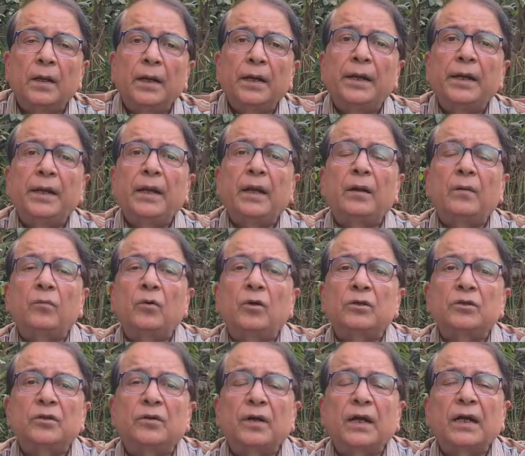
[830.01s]
India
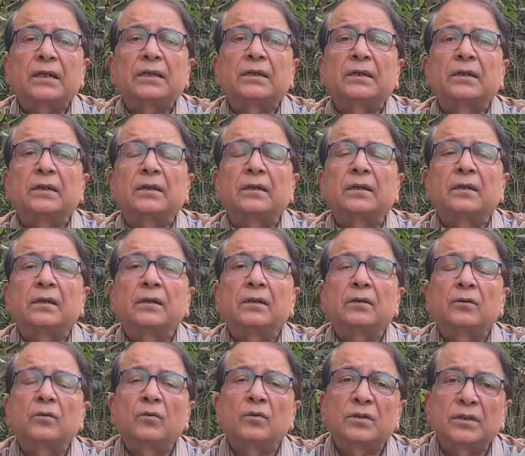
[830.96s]
was rushed
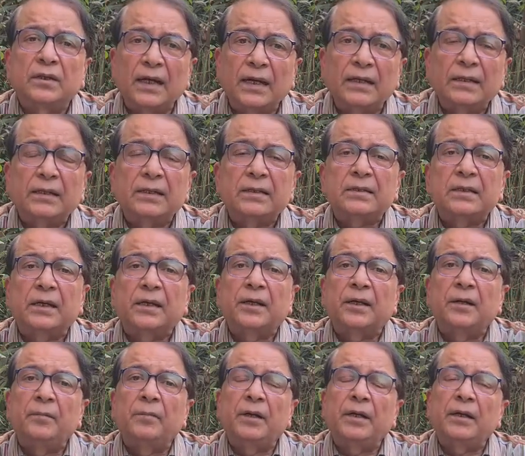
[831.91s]
to sign this
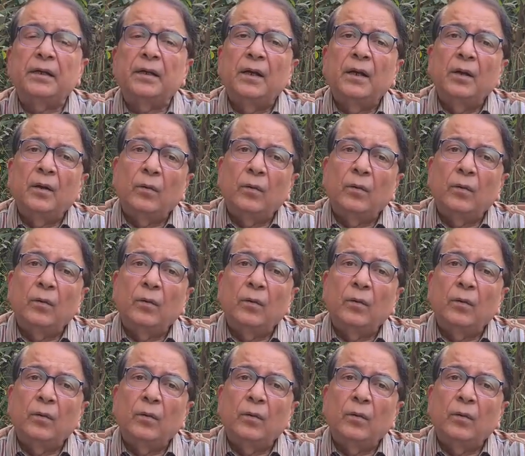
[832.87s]
agreement